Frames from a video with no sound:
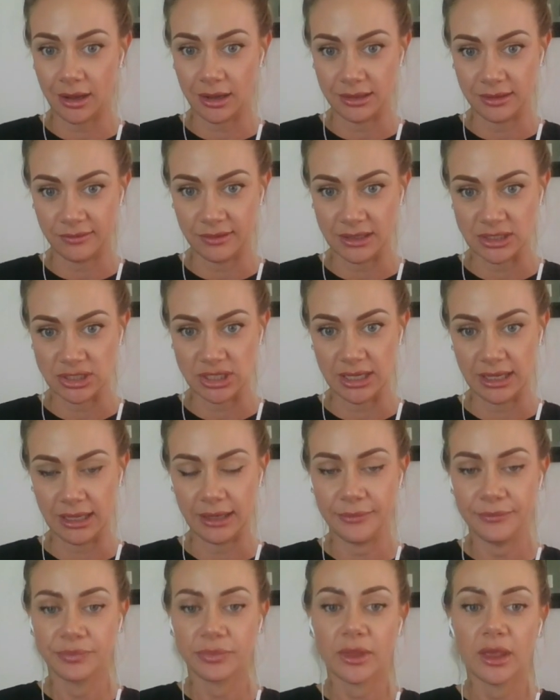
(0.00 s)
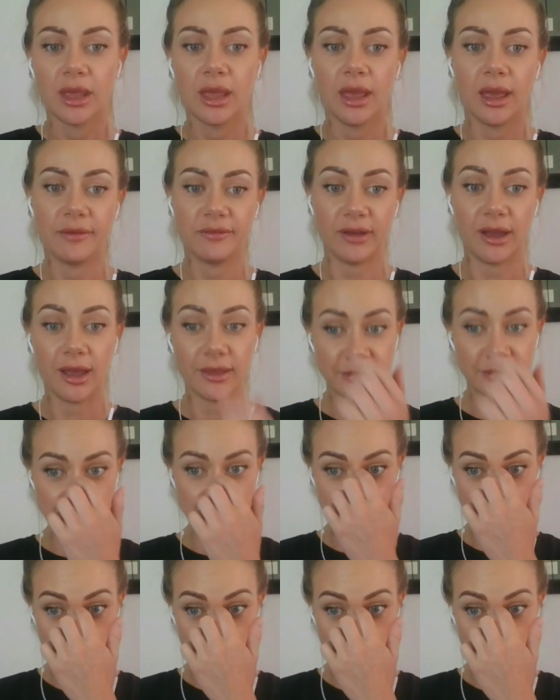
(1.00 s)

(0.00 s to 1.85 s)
that kind of energy. For